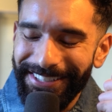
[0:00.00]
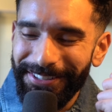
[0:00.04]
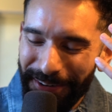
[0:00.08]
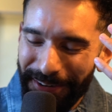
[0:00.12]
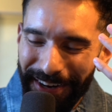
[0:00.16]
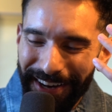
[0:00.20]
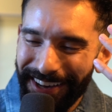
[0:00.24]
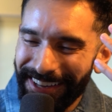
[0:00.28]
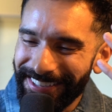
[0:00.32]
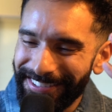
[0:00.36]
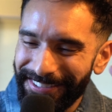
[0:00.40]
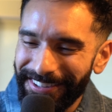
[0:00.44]

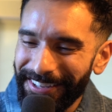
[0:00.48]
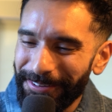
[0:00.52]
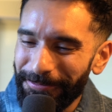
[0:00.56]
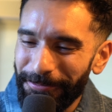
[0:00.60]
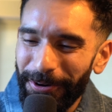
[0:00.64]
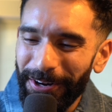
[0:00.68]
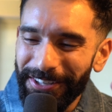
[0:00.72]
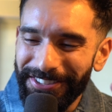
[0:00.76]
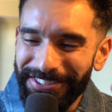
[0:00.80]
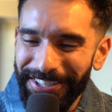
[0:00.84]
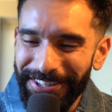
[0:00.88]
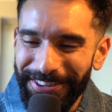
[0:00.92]
Us
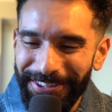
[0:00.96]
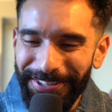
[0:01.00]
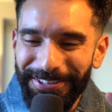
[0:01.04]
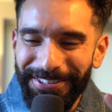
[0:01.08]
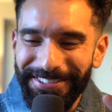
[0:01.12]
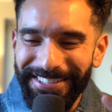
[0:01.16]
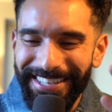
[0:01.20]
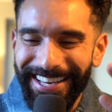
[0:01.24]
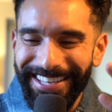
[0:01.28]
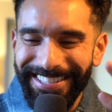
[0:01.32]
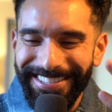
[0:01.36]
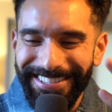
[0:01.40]
watch
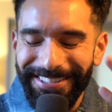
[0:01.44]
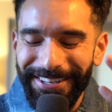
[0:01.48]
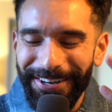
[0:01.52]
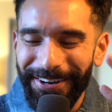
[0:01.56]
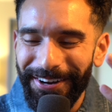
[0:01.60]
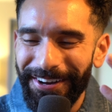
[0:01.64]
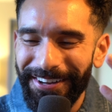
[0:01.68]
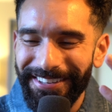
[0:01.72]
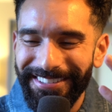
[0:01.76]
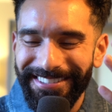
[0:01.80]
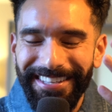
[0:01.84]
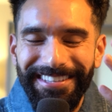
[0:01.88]
enthusiasts
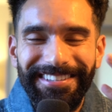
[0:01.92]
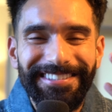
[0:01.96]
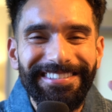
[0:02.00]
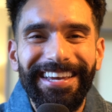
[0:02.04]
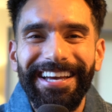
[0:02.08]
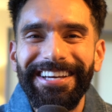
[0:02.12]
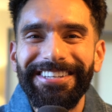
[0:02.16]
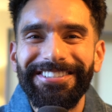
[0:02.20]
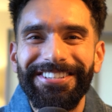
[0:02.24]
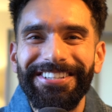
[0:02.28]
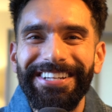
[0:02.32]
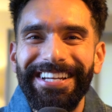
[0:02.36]
are
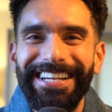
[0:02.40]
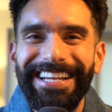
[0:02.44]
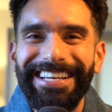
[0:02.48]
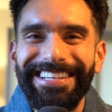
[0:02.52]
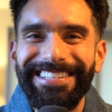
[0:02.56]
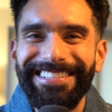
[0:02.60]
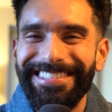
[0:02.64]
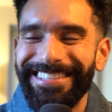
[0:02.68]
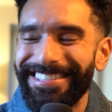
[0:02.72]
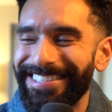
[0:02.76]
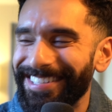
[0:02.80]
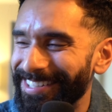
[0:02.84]

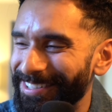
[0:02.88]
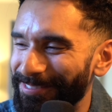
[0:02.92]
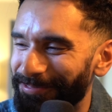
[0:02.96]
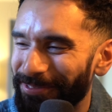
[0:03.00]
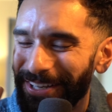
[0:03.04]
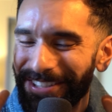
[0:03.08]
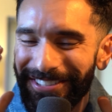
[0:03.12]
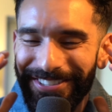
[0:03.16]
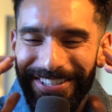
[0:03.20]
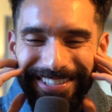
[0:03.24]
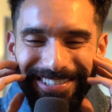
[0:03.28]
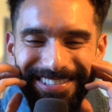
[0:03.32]
sensationalists, and
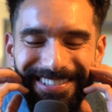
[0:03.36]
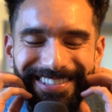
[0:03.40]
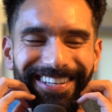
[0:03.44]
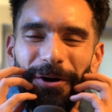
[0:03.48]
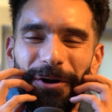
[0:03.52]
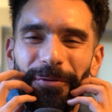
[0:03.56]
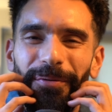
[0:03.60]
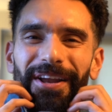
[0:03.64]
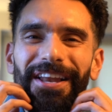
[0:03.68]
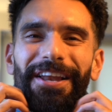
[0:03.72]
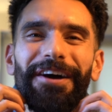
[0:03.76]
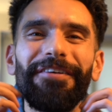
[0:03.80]

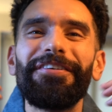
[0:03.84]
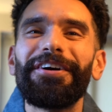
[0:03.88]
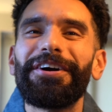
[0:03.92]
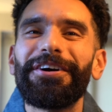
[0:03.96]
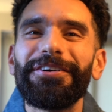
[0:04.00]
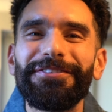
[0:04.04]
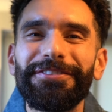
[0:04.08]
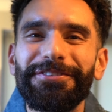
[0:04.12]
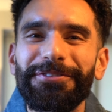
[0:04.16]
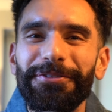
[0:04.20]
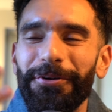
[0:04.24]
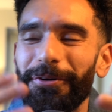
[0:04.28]
we love a
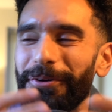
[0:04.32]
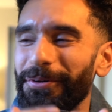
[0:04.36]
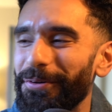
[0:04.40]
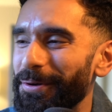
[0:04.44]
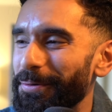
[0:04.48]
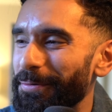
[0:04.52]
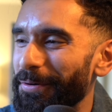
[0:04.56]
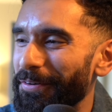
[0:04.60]
good story.